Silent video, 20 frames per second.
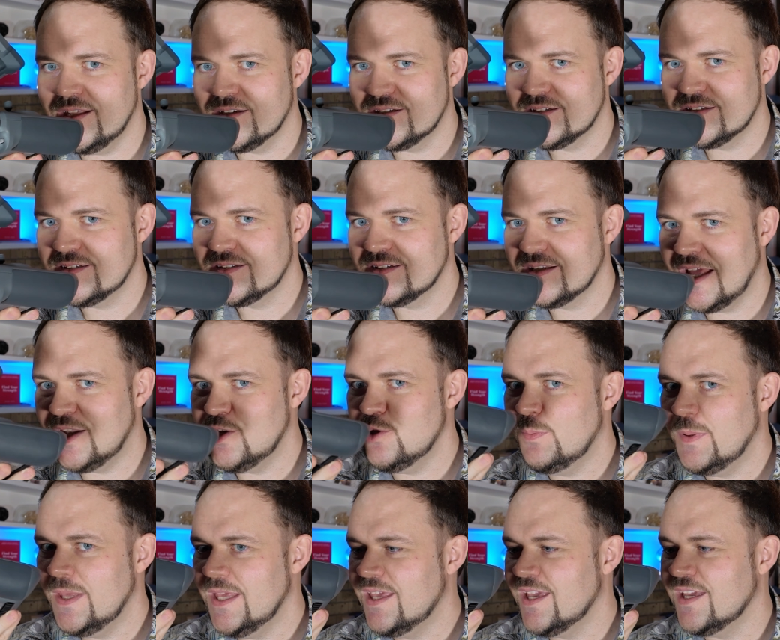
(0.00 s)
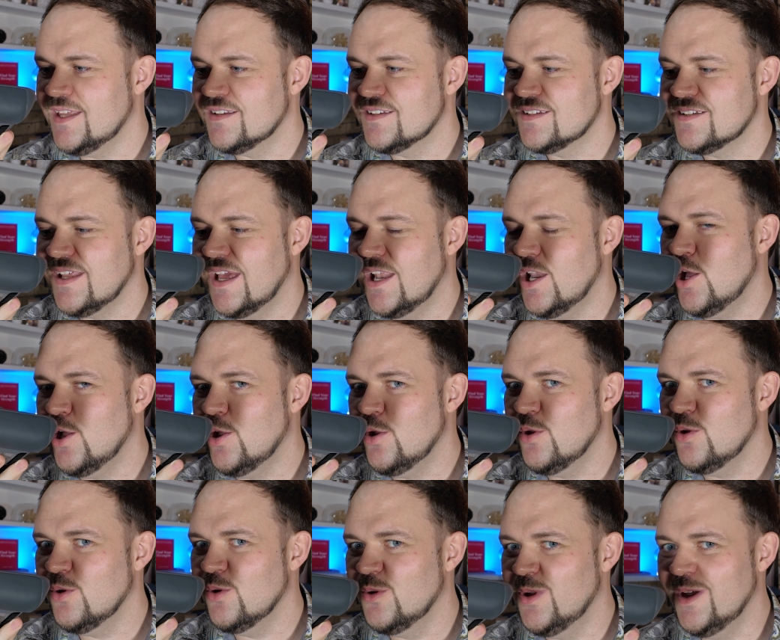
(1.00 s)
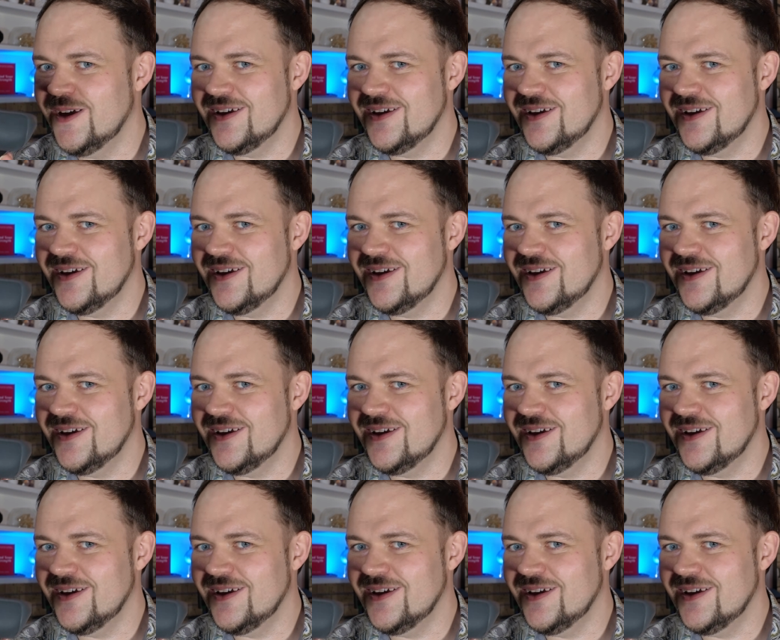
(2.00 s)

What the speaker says: it. Can you peak it? Hello?